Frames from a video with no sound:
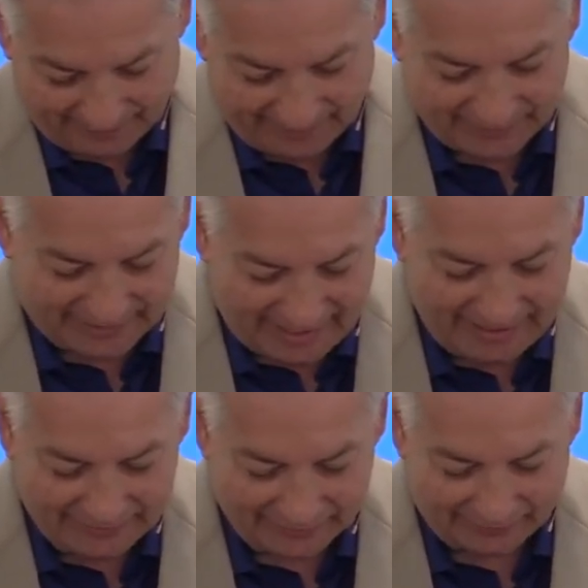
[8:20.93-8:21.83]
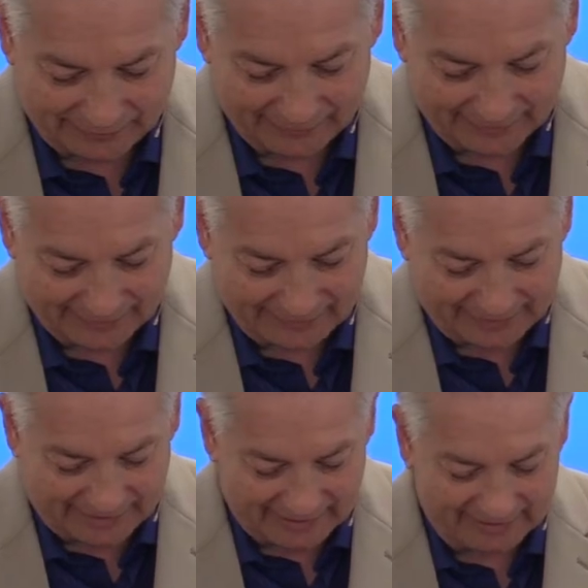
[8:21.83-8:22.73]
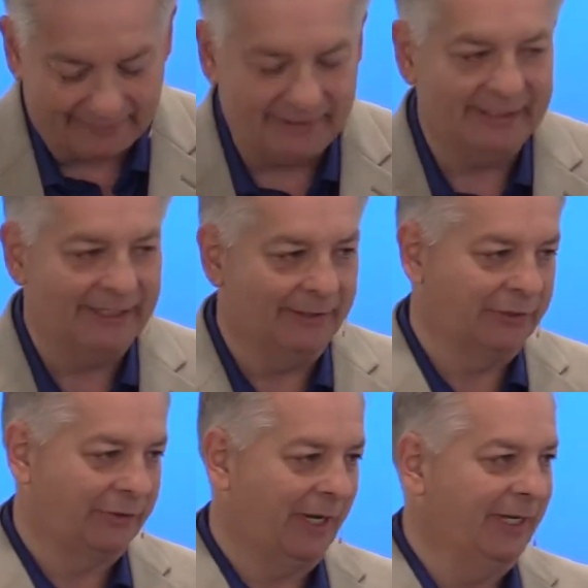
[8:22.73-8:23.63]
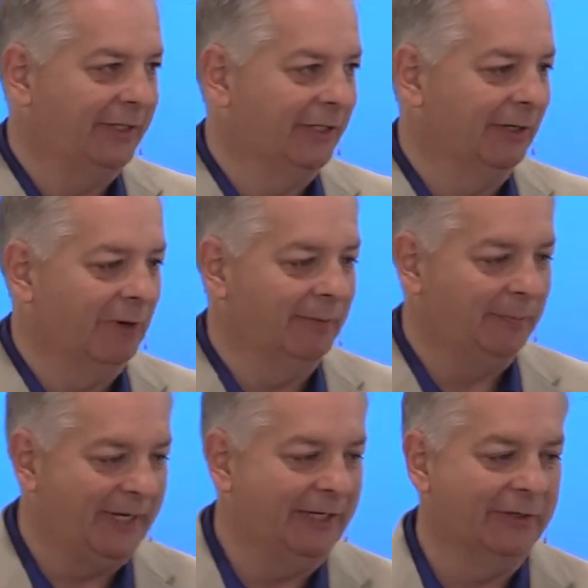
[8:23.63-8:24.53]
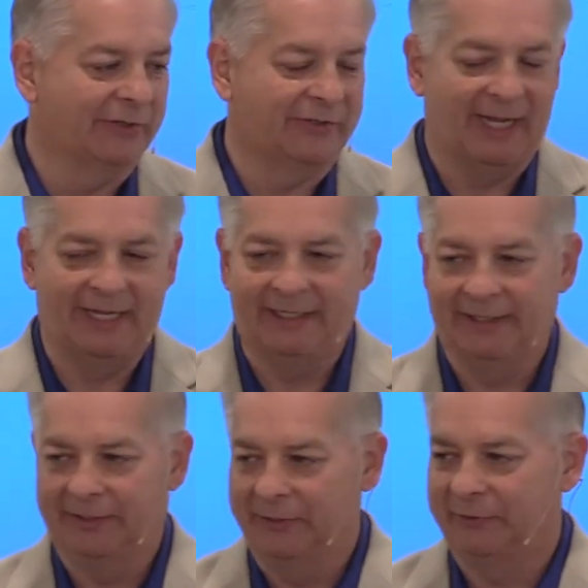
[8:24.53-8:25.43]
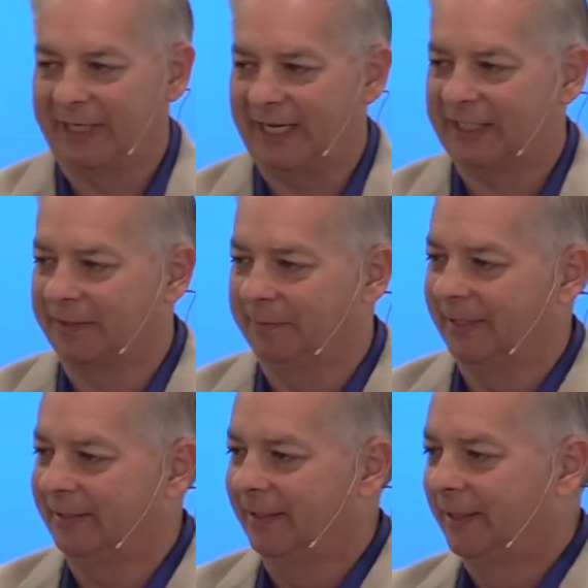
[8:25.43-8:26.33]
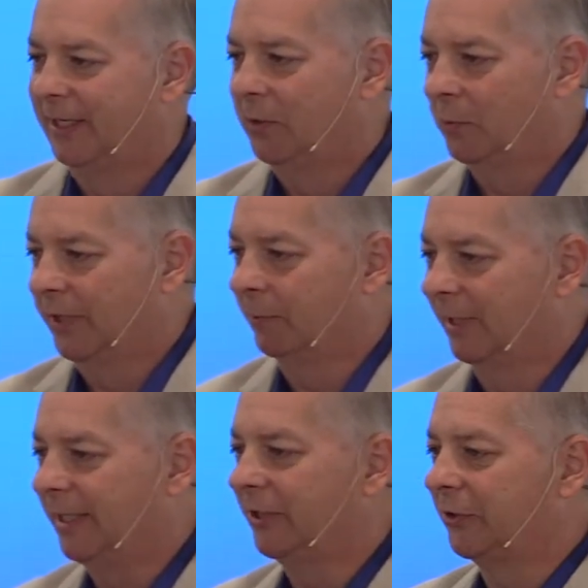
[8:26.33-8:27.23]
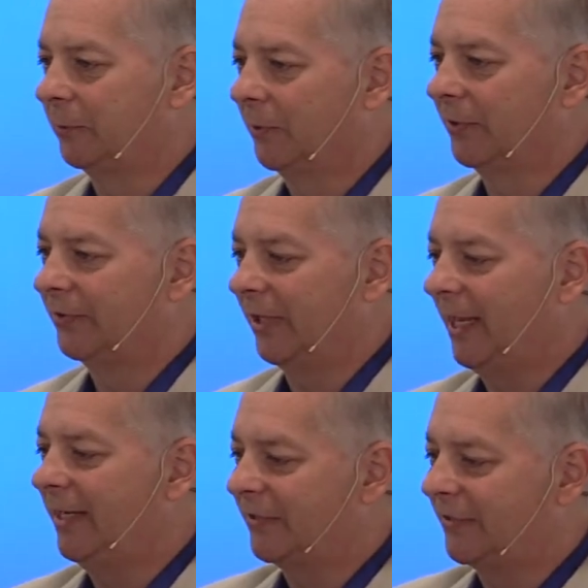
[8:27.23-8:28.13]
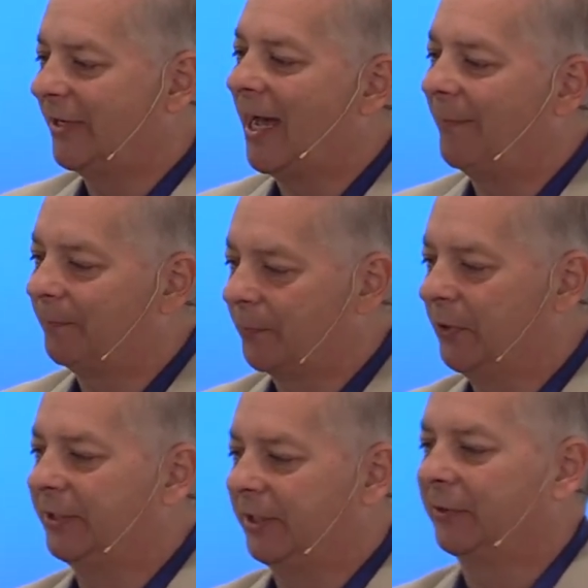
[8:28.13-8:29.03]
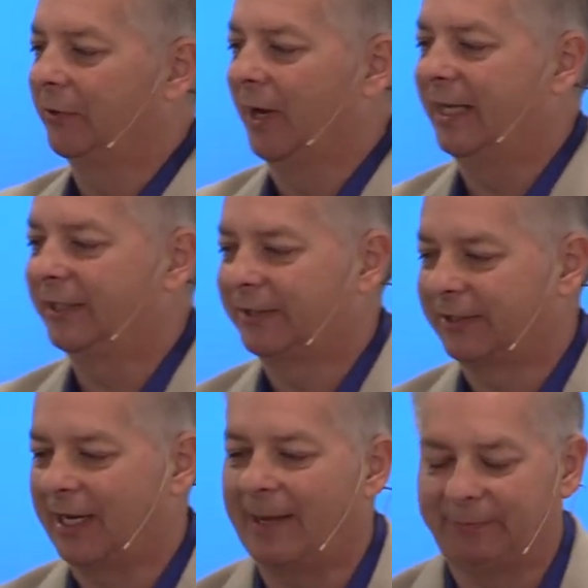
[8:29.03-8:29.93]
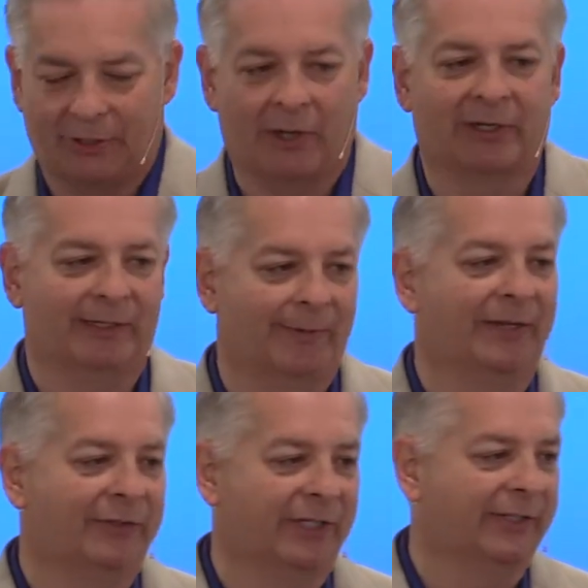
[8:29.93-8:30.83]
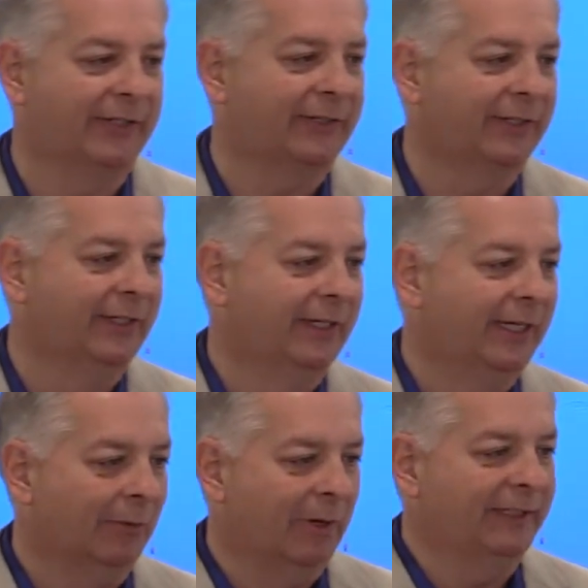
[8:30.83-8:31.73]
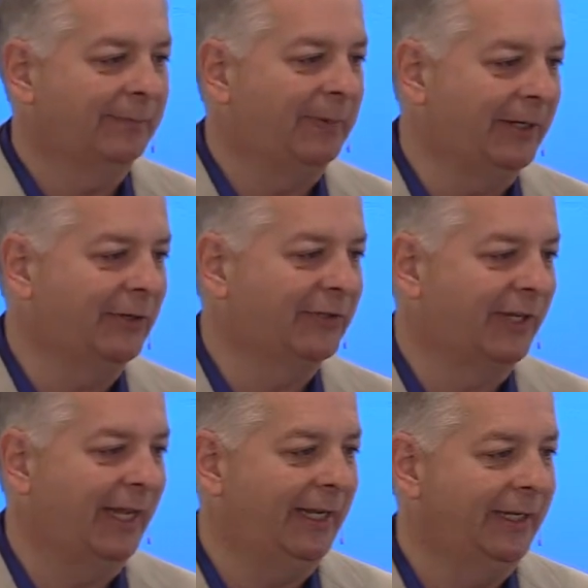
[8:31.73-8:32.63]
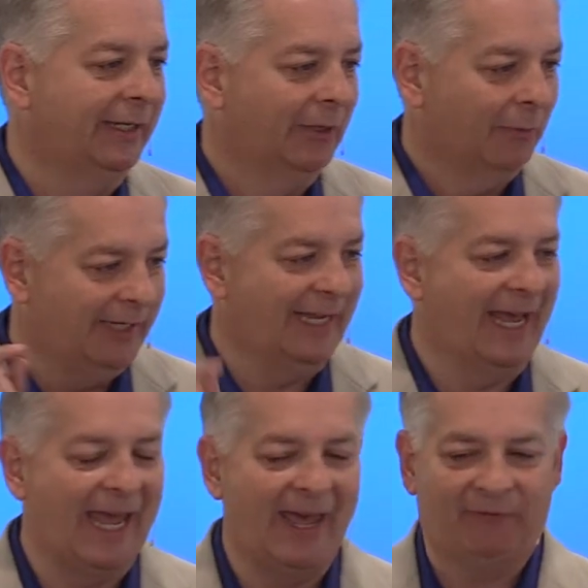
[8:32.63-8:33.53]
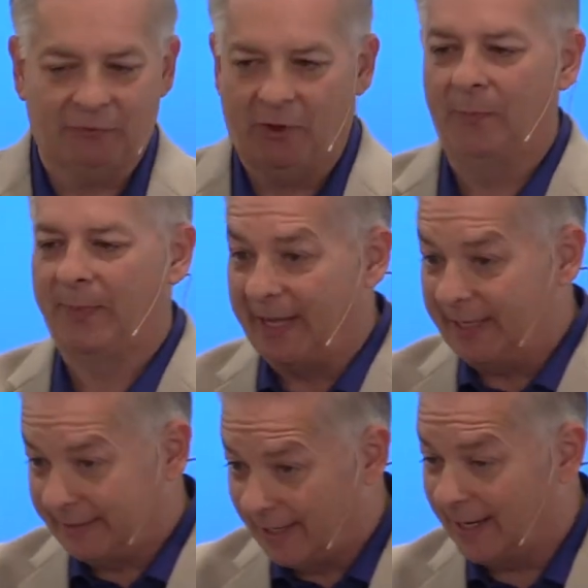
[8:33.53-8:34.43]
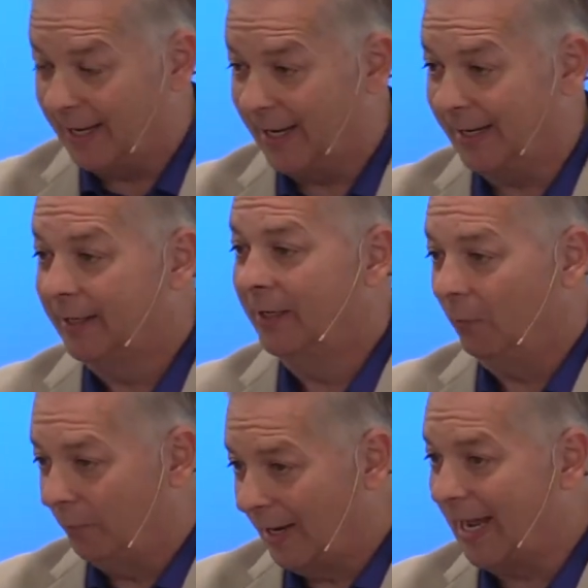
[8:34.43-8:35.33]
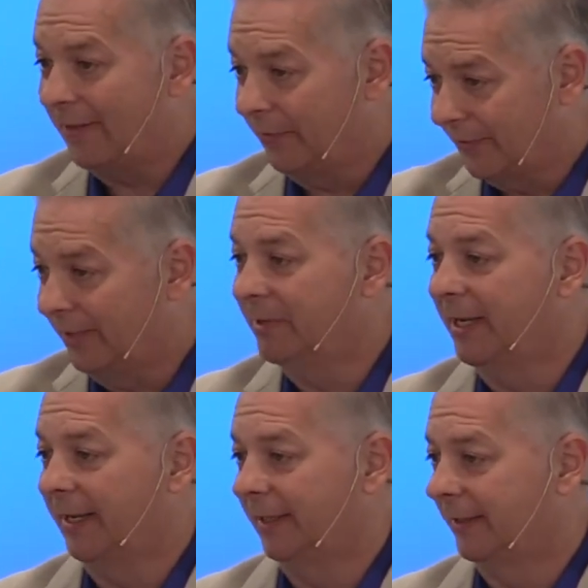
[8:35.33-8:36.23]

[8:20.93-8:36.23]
And Daniel is a living illustration of what Peter said in the New Testament when the religious ruler said, hey, stop preaching Christ, stop talking about Jesus. And what did Peter say? We have to obey God rather than men.